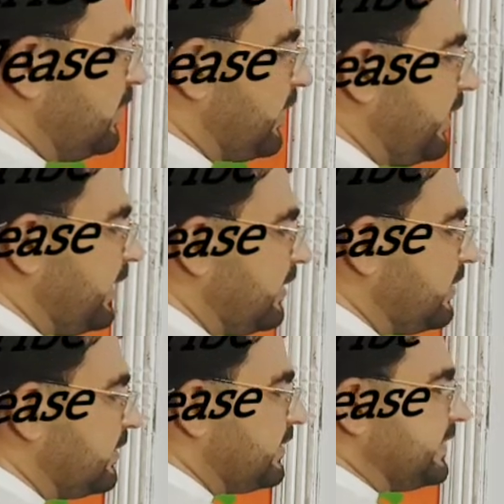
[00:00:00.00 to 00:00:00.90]
Okay,
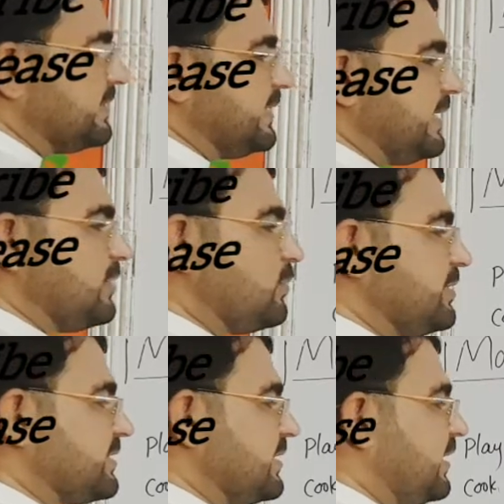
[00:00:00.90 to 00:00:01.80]
the second group
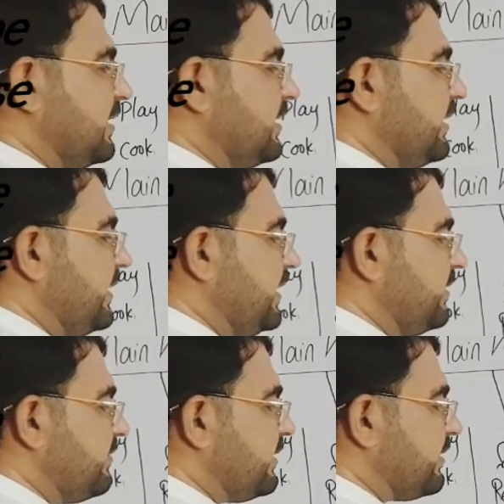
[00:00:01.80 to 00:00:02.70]
is called
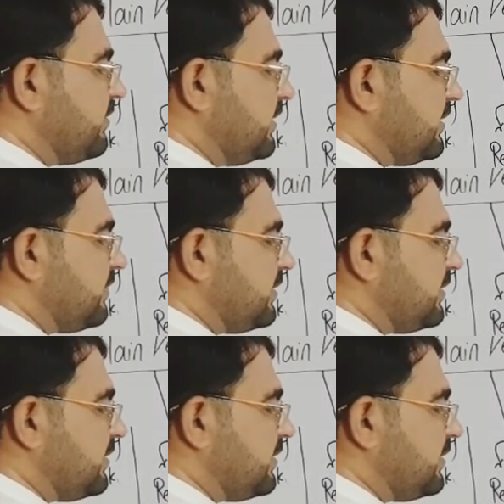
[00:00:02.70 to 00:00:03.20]
irregular